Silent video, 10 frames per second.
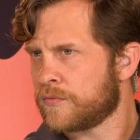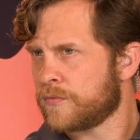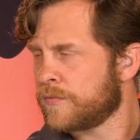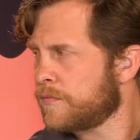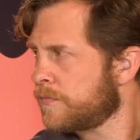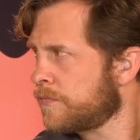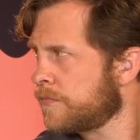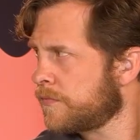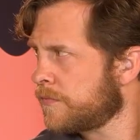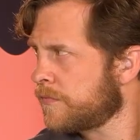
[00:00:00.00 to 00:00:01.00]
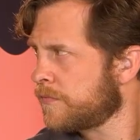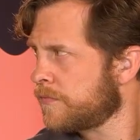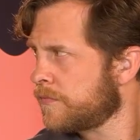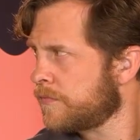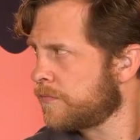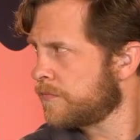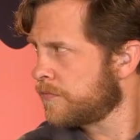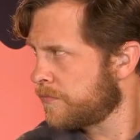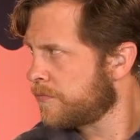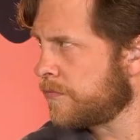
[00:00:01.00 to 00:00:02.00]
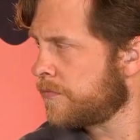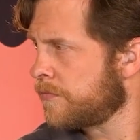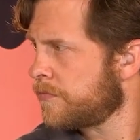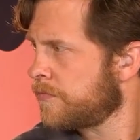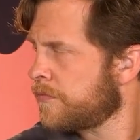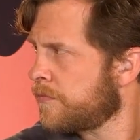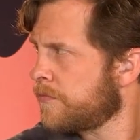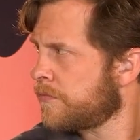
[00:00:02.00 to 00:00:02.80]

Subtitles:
This person isn't speaking.